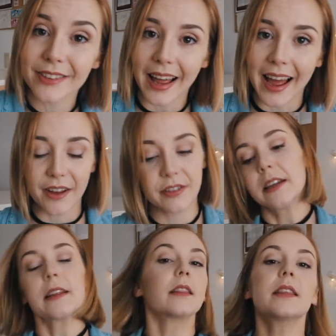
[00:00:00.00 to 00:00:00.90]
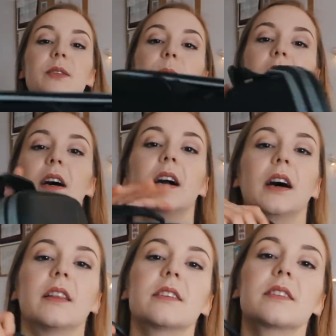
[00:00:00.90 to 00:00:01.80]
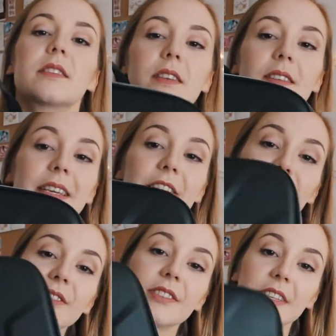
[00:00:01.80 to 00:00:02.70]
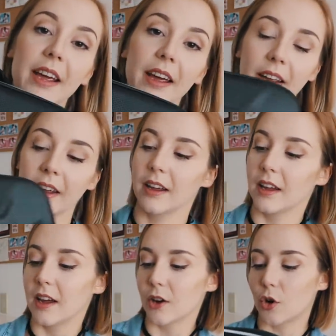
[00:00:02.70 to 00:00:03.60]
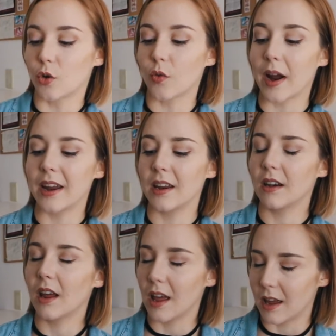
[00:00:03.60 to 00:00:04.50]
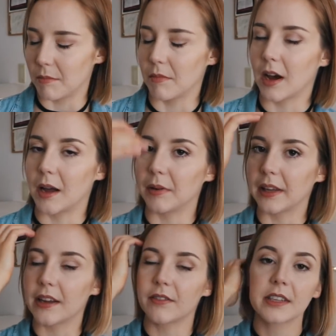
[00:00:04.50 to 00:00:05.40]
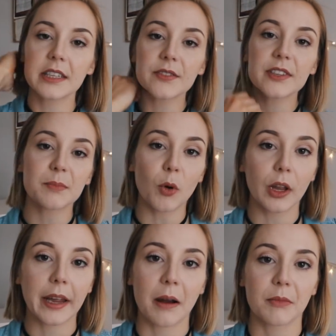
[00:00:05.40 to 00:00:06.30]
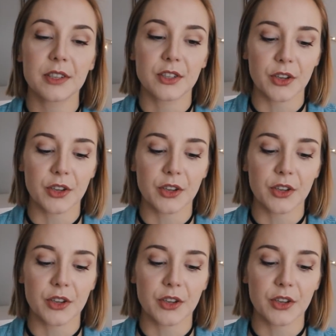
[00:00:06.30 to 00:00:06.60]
have this one. This is the Untitled Crane M, I believe. This is for smaller cameras,